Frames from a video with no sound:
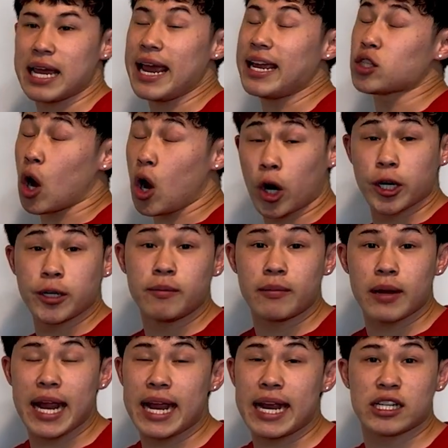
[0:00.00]
It's hard
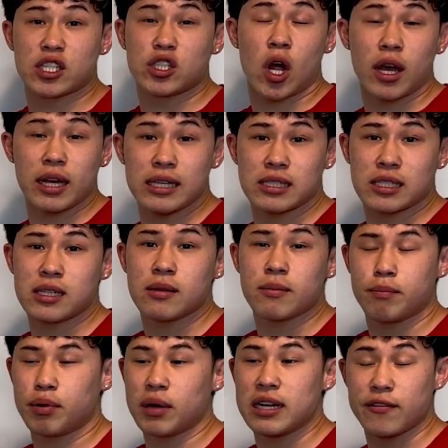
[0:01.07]
and it's not easy,
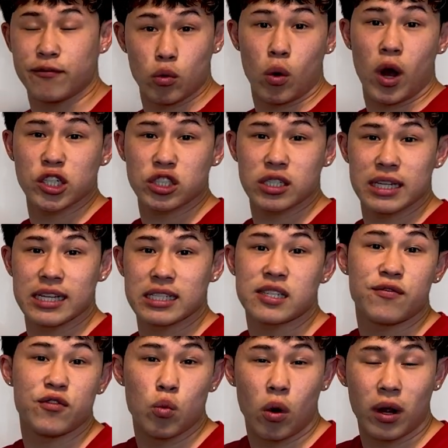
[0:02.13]
but if you're watching this, if
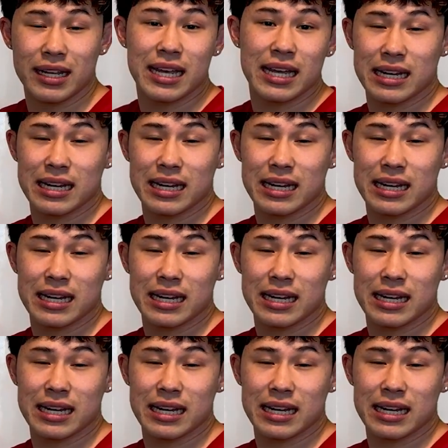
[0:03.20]
you want to get an